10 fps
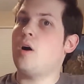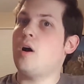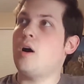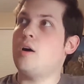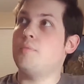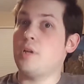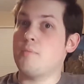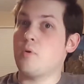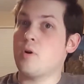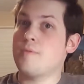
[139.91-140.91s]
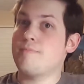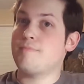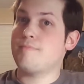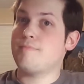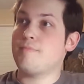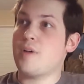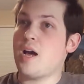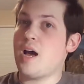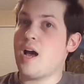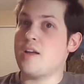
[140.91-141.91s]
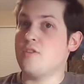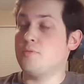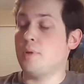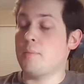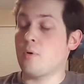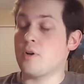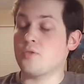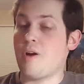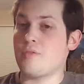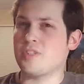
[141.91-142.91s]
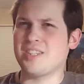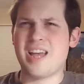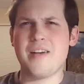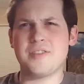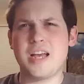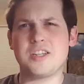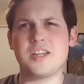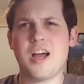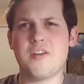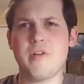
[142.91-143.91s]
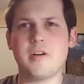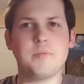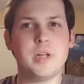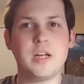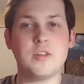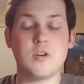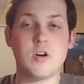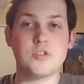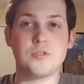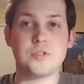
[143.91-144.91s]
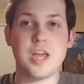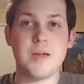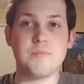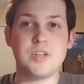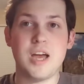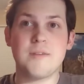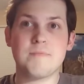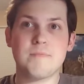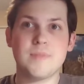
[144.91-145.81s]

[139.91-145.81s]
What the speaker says: Bloodborne. I use Bloodborne as a reference because I haven't actually gotten around to playing the Dark Souls games yet.